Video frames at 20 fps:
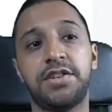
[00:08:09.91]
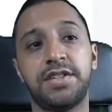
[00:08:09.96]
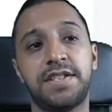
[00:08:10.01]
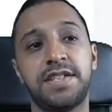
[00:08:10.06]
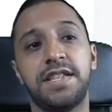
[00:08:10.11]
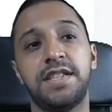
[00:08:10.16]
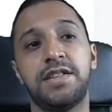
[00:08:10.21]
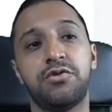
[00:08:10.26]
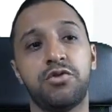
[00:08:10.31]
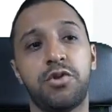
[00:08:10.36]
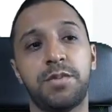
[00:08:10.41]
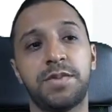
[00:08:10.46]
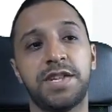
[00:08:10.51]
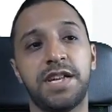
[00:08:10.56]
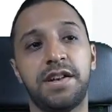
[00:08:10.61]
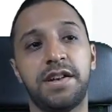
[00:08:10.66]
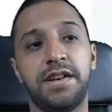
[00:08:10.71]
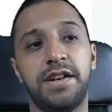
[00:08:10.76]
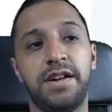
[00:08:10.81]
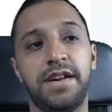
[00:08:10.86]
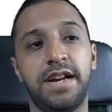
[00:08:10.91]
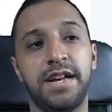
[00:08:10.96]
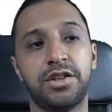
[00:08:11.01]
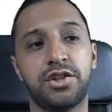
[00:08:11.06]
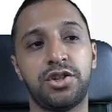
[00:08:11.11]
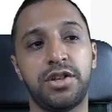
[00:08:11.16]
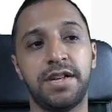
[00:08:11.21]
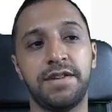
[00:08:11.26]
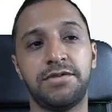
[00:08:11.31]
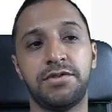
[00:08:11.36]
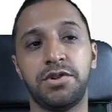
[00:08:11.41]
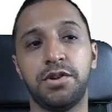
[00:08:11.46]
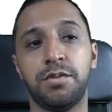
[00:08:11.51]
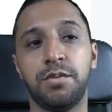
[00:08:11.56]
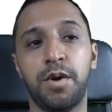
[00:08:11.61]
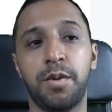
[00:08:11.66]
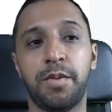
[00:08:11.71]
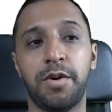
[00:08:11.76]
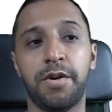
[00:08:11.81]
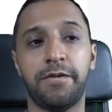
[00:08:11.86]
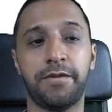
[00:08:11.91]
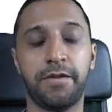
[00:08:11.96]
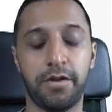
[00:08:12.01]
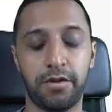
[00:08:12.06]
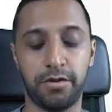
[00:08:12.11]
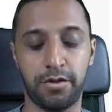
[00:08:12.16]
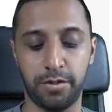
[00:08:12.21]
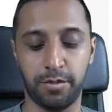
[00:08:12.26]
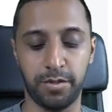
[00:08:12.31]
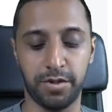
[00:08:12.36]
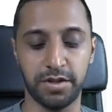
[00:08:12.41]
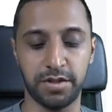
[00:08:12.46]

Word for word: see the drop down here actually gives you a mobile phone number.